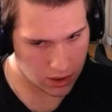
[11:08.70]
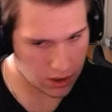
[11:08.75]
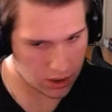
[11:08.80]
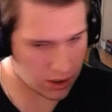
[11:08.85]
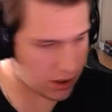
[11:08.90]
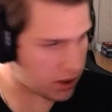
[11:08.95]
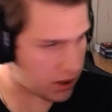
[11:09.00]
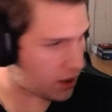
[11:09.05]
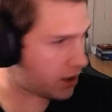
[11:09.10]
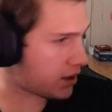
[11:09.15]
I
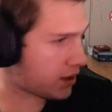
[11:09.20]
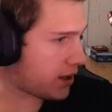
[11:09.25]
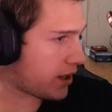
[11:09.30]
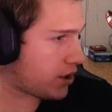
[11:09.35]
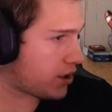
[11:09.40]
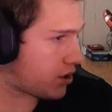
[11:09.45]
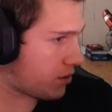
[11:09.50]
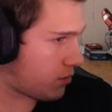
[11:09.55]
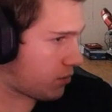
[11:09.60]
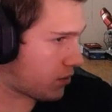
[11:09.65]
think that
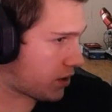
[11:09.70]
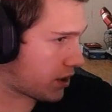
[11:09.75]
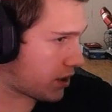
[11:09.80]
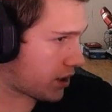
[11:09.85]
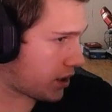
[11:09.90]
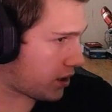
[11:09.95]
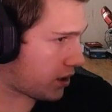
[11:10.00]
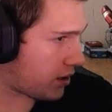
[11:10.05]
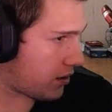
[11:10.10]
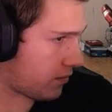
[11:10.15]
should work.
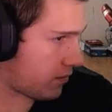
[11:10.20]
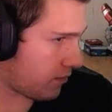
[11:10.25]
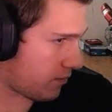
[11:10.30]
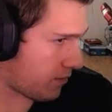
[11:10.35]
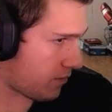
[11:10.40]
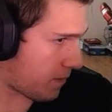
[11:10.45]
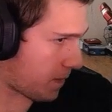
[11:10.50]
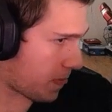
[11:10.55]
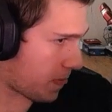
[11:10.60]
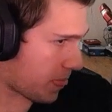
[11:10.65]

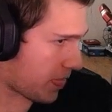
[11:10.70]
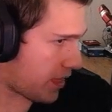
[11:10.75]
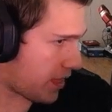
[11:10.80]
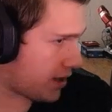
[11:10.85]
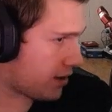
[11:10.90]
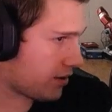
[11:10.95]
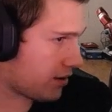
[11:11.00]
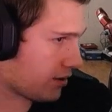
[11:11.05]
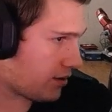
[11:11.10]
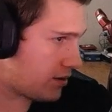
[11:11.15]

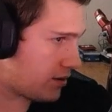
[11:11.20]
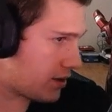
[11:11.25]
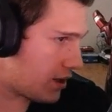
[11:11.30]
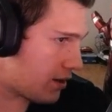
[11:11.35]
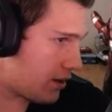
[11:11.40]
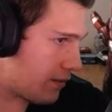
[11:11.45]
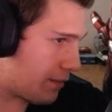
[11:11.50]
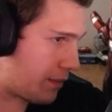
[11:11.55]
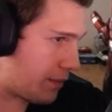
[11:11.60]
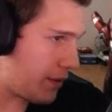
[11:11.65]
He's going
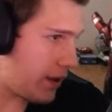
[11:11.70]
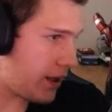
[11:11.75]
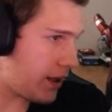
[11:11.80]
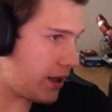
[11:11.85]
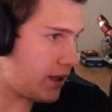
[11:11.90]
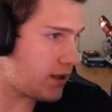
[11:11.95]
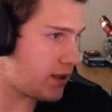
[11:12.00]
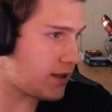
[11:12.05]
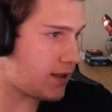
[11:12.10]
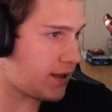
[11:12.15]
to play
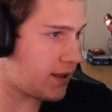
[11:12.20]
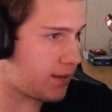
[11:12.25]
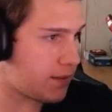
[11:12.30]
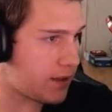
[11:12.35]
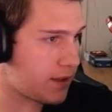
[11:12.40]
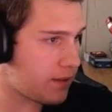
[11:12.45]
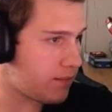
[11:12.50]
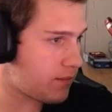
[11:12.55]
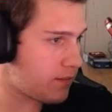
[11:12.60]
his Demon